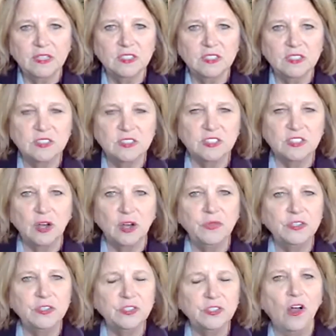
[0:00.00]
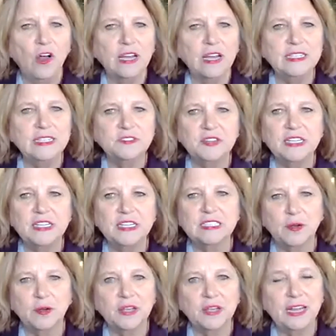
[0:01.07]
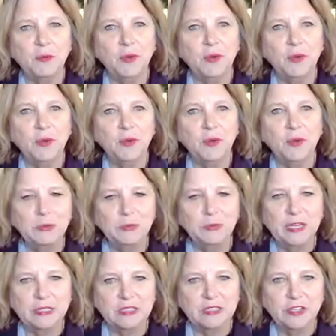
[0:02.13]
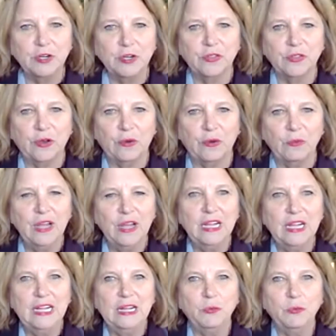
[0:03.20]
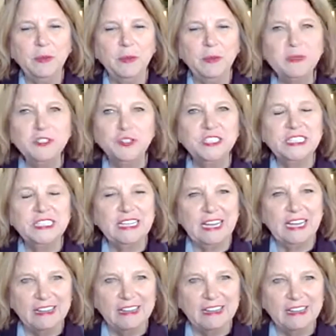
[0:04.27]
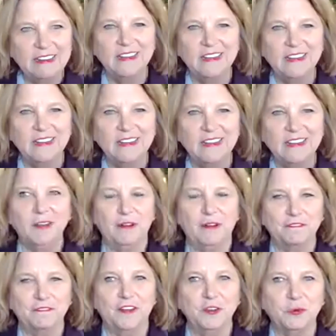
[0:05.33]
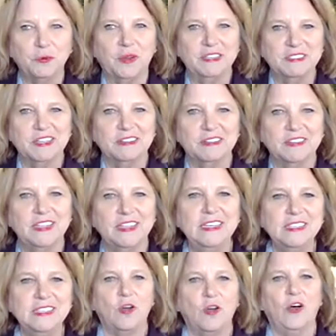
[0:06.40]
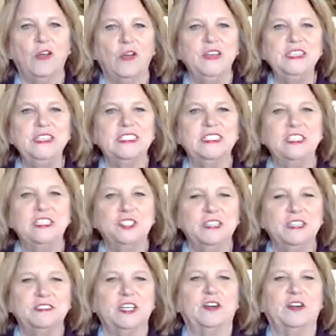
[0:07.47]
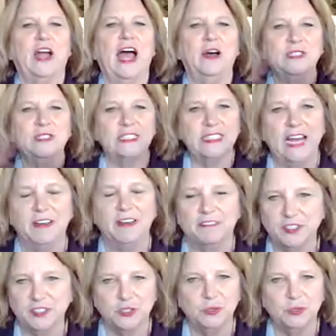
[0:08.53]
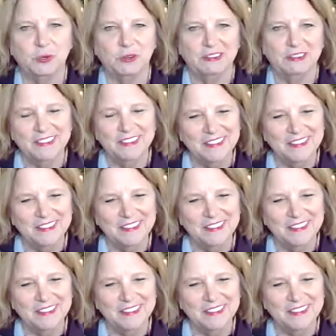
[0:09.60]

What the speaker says: So there's all kinds of things. Now, again, I want to really be clear, though. Women's Journey to Kenya is not about fundraising. All these initiatives are outside of the tour.